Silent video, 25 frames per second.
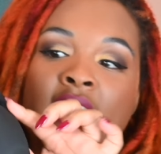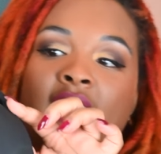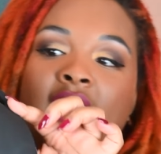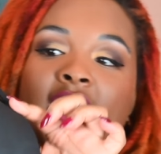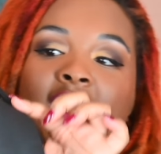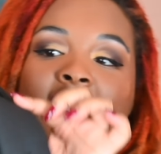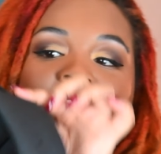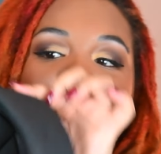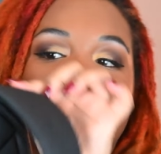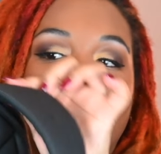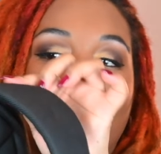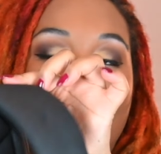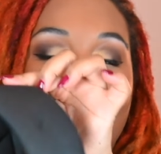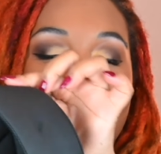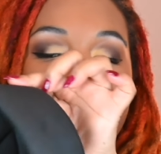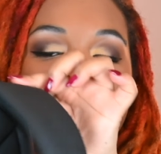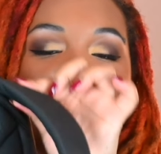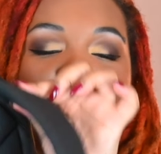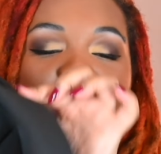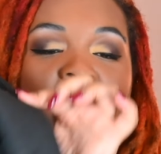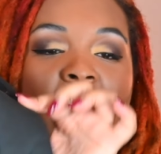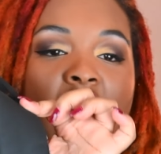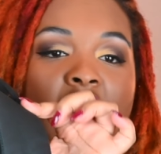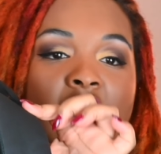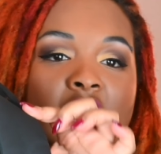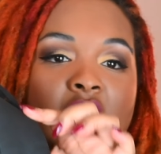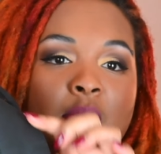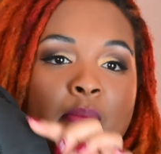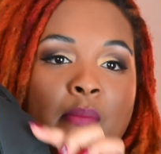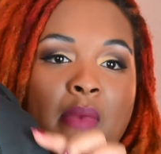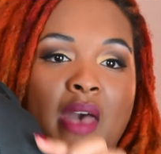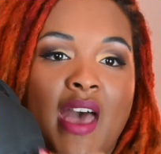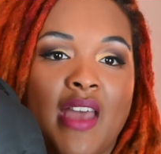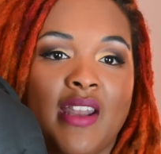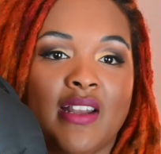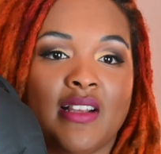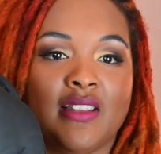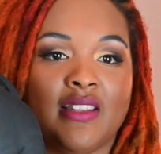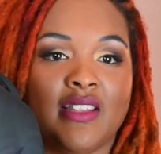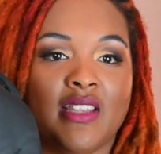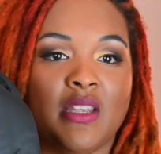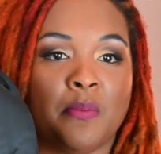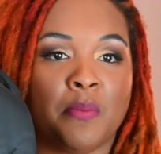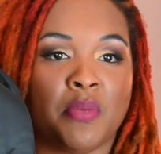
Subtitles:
it's going to automatically